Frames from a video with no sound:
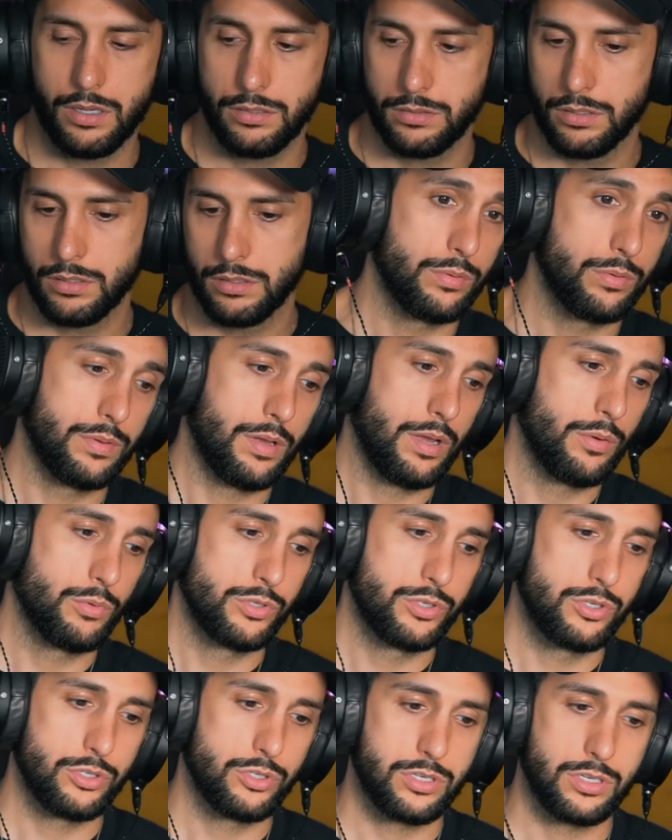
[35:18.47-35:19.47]
that. I was
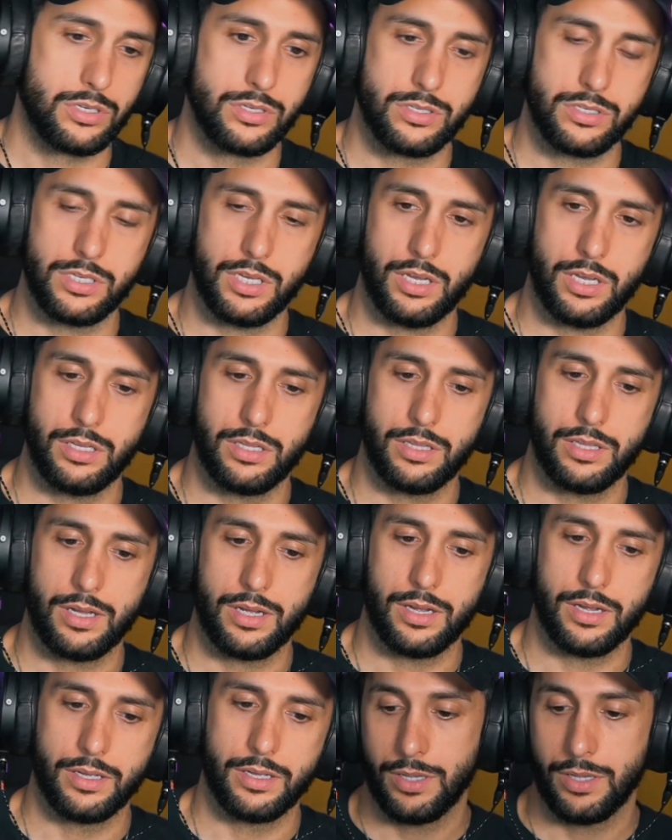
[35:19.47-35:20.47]
just gonna say
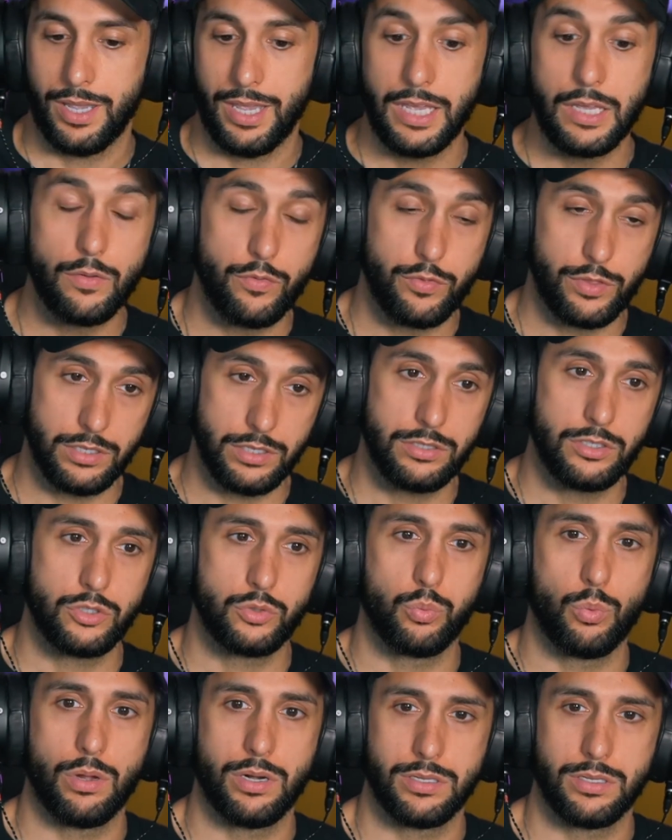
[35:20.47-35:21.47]
that if this is
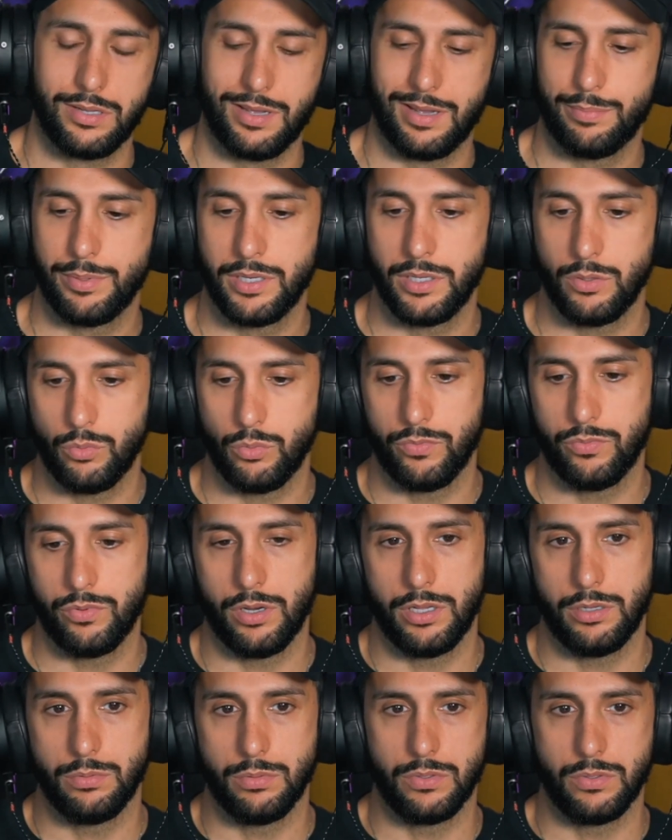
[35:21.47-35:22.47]
what is happening with
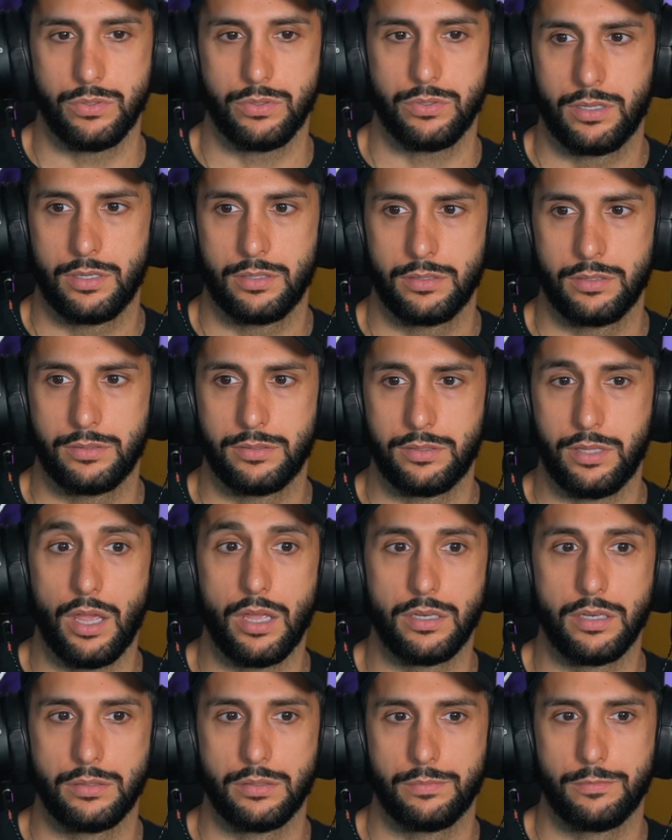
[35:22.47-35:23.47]
labels,
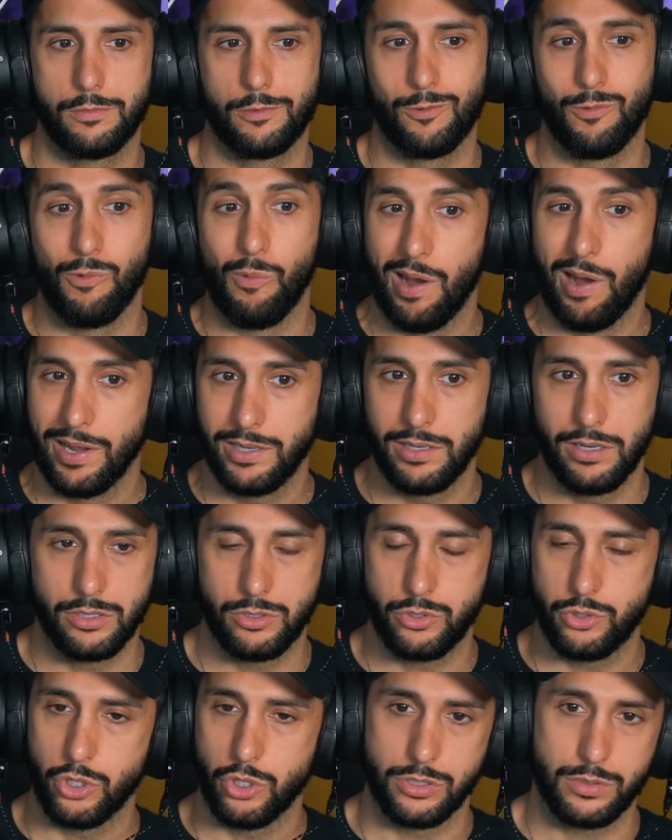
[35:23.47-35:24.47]
then why not
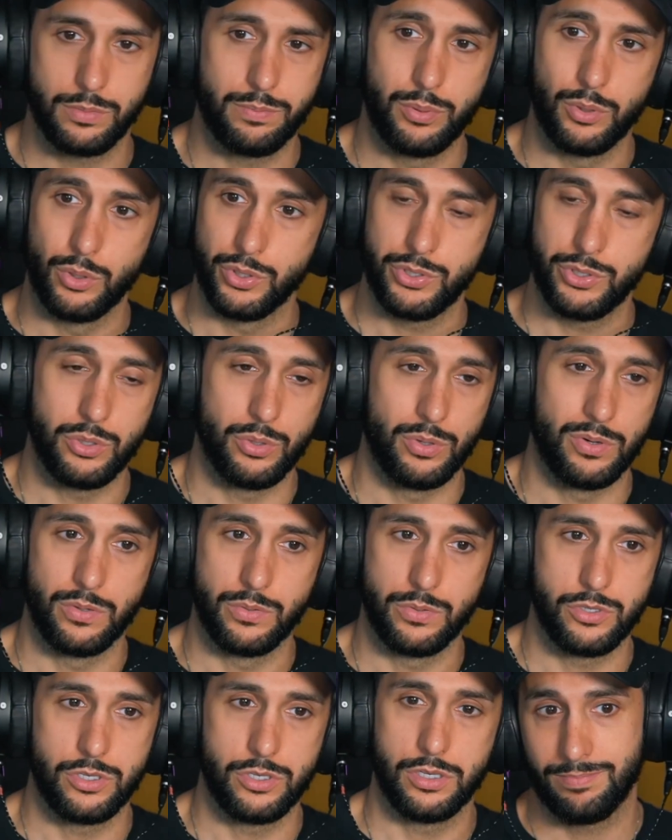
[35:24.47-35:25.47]
just push your own
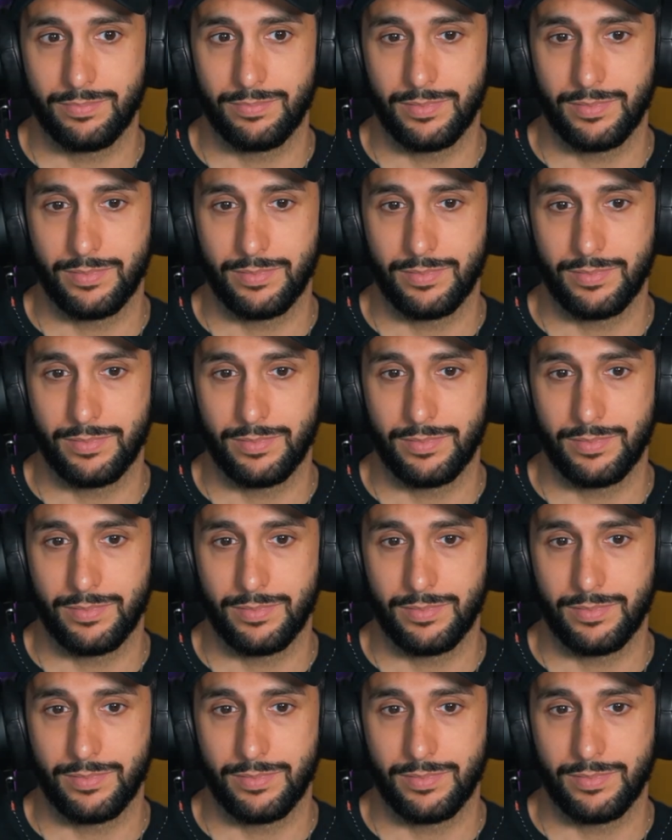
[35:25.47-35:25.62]
shit?